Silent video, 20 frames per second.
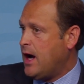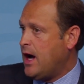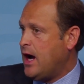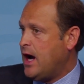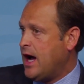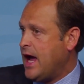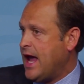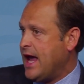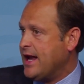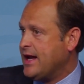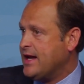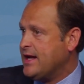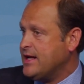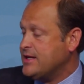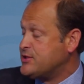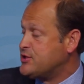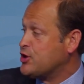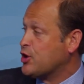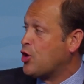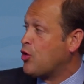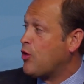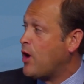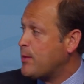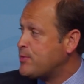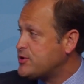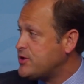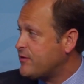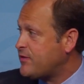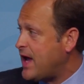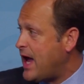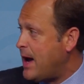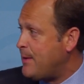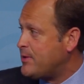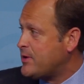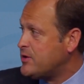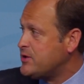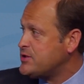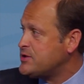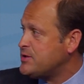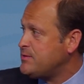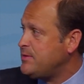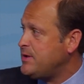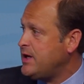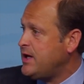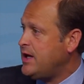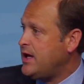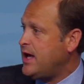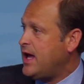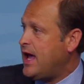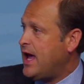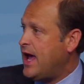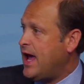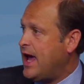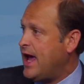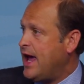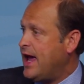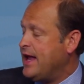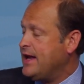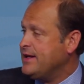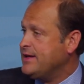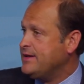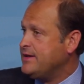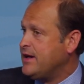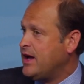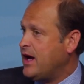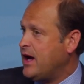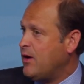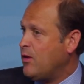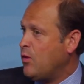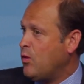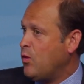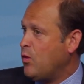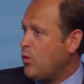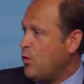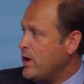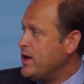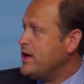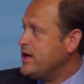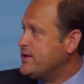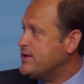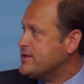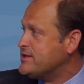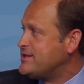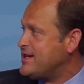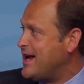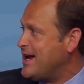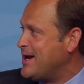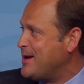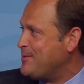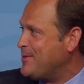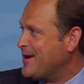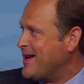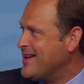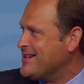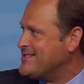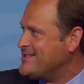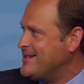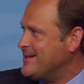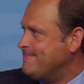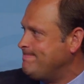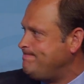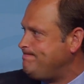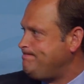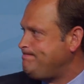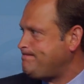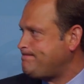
and it is the corruption of capitalism. And we need to stand up against it.